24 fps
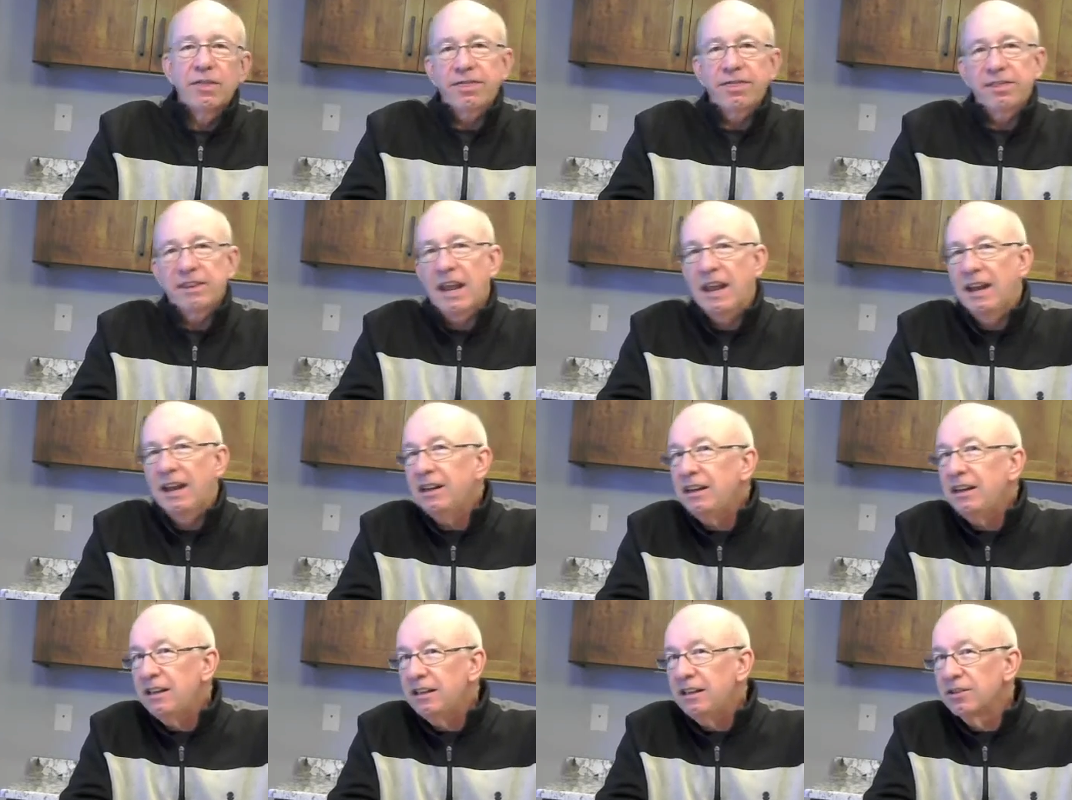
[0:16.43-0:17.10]

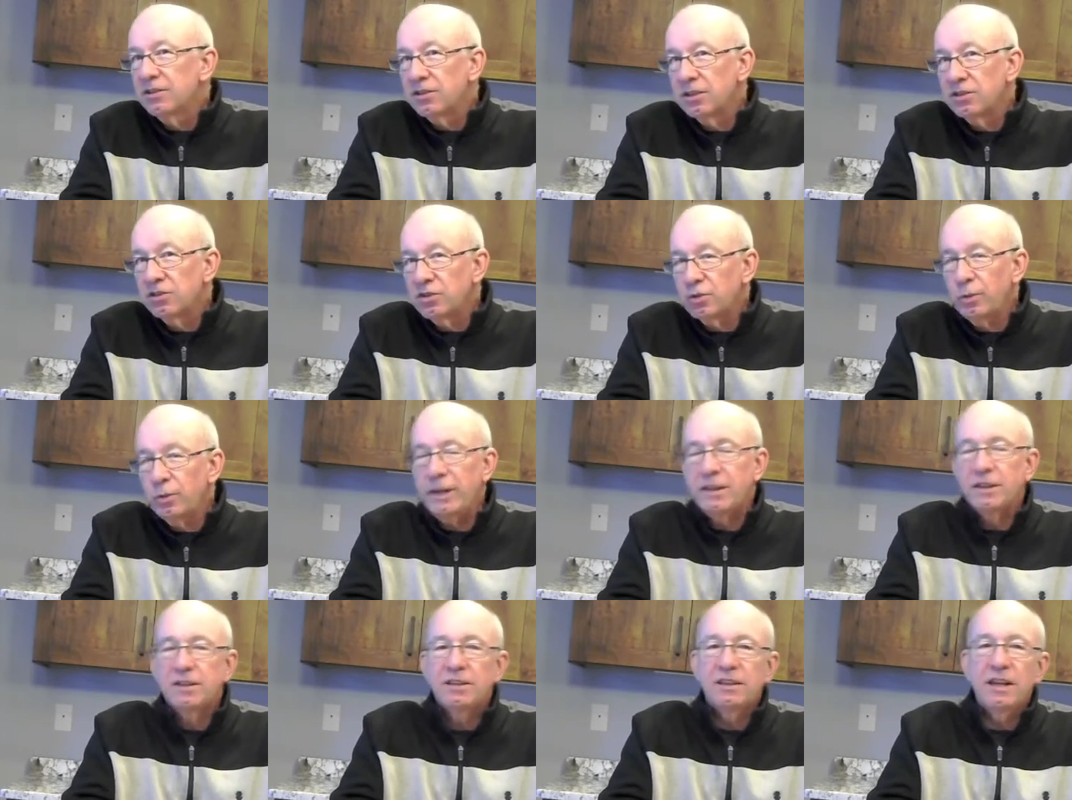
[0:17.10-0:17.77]
Candy is a
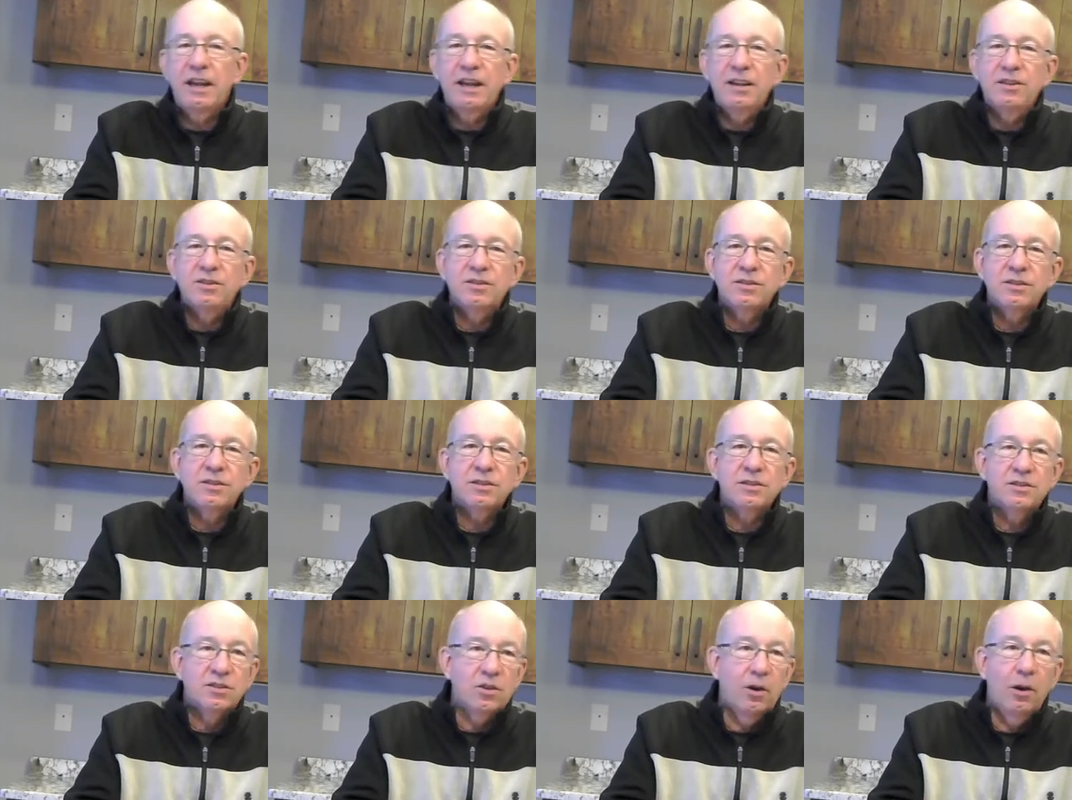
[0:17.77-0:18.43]
sweet
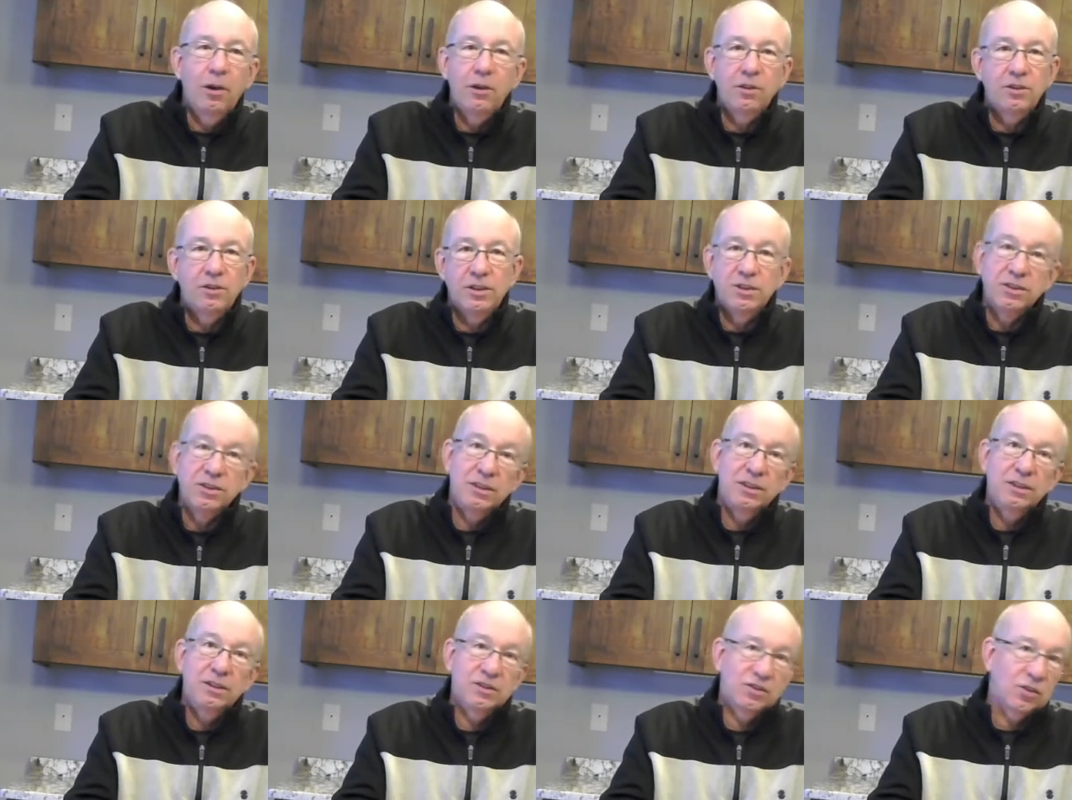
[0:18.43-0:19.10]
taste. Salt is
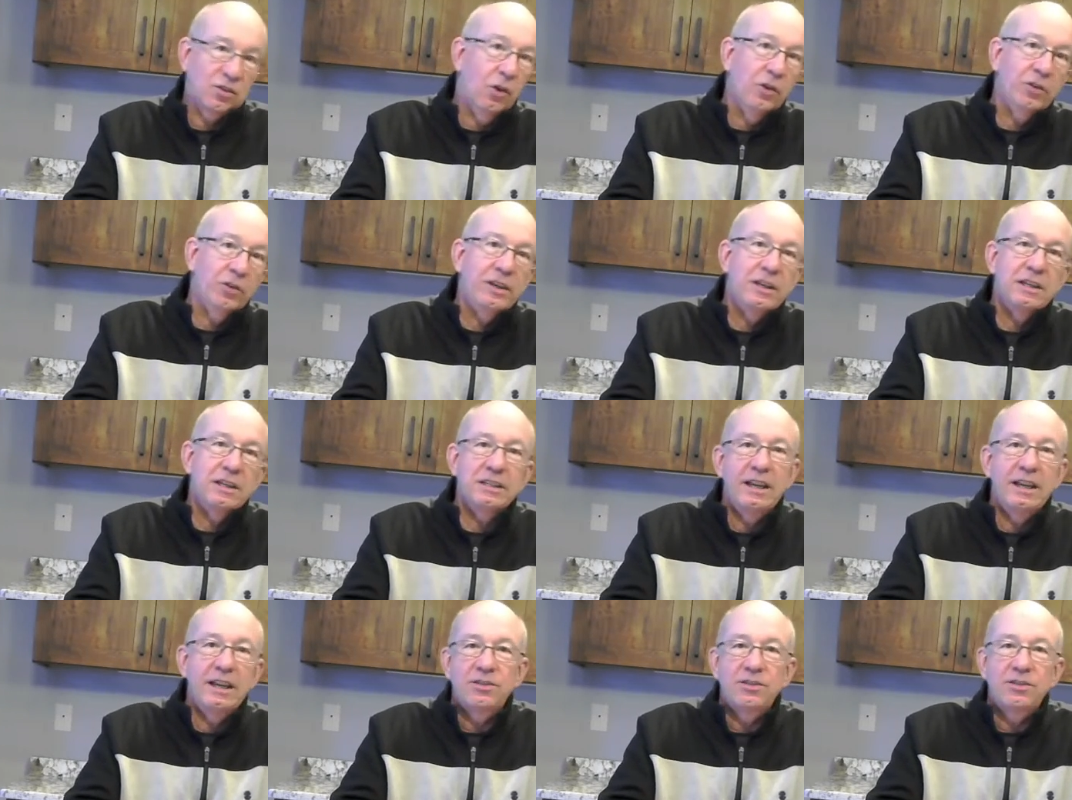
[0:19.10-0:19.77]
a salty
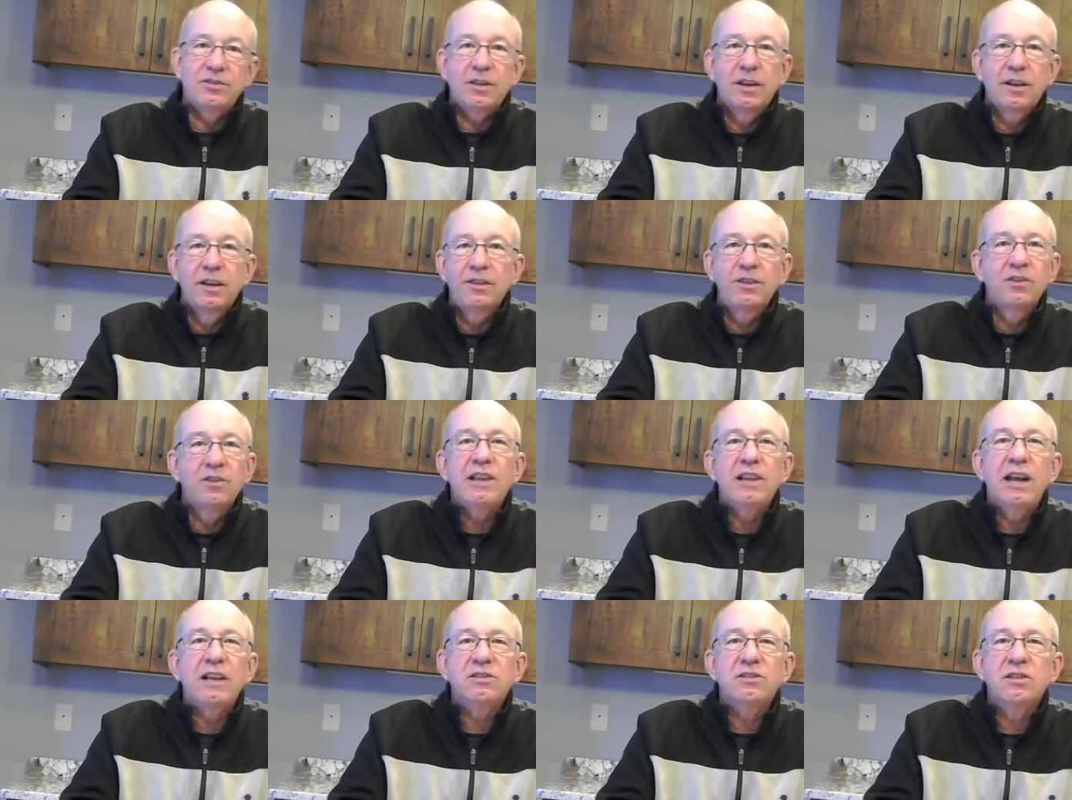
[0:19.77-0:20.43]
taste.
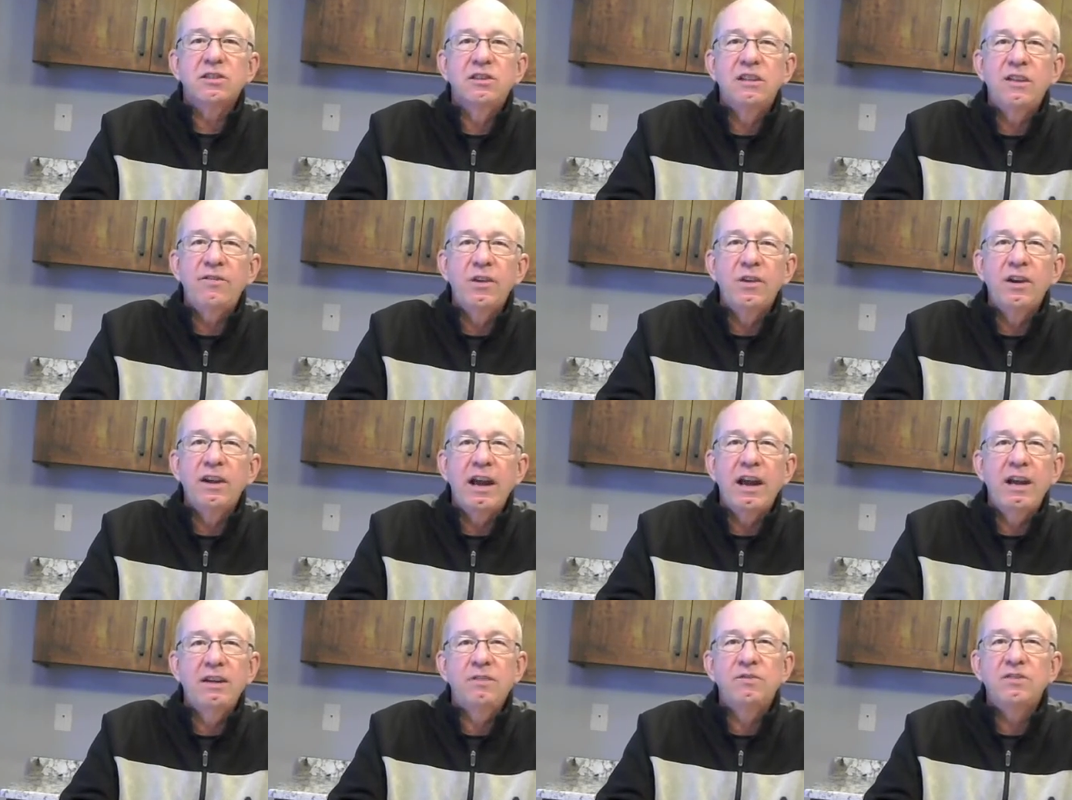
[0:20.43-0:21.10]
There's lots of different
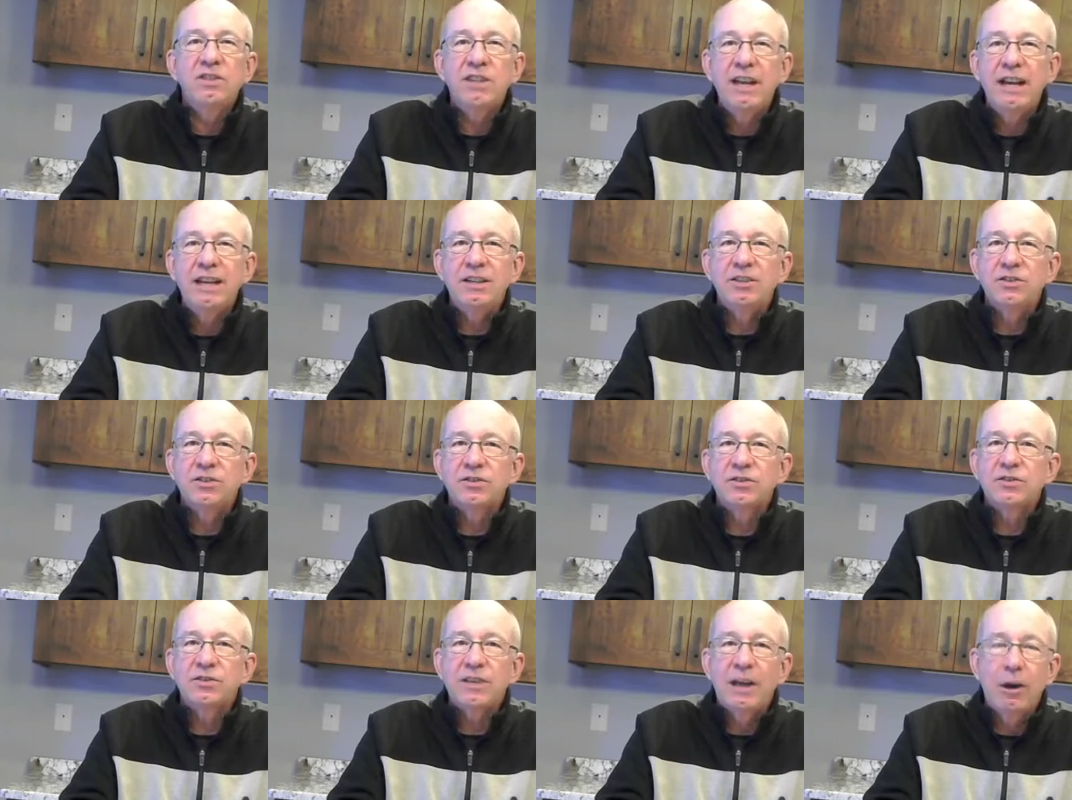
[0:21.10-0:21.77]
kind of
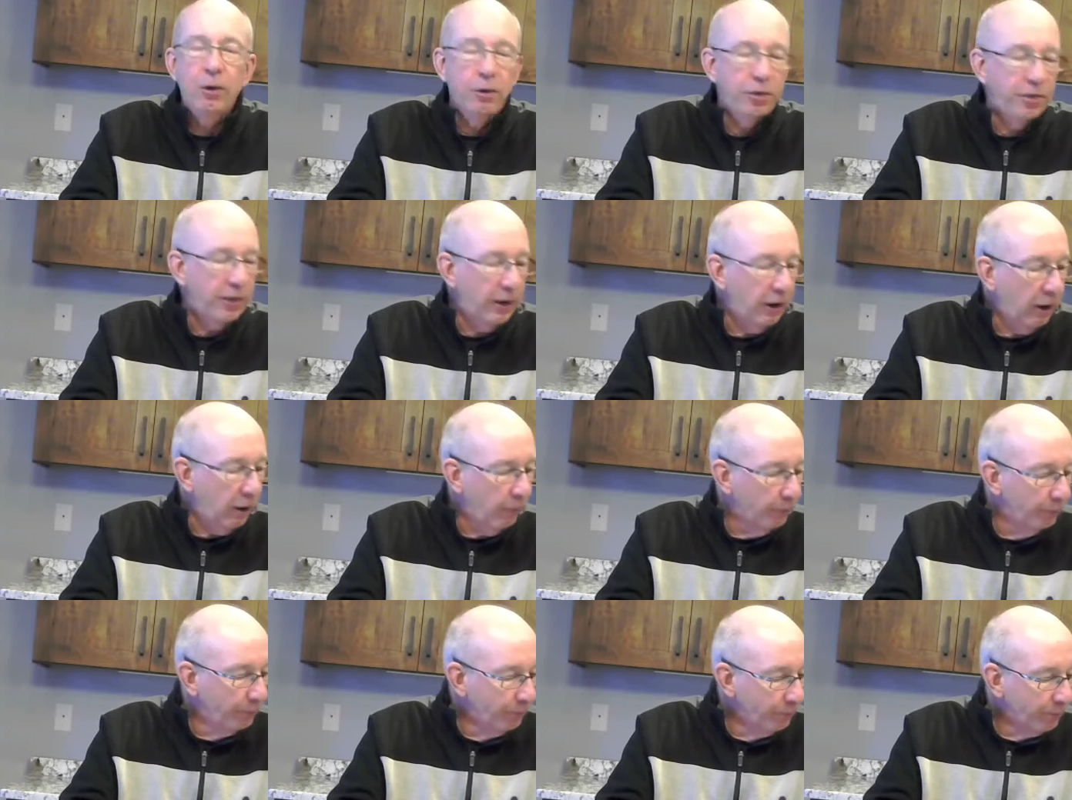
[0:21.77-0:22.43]
tastes out there.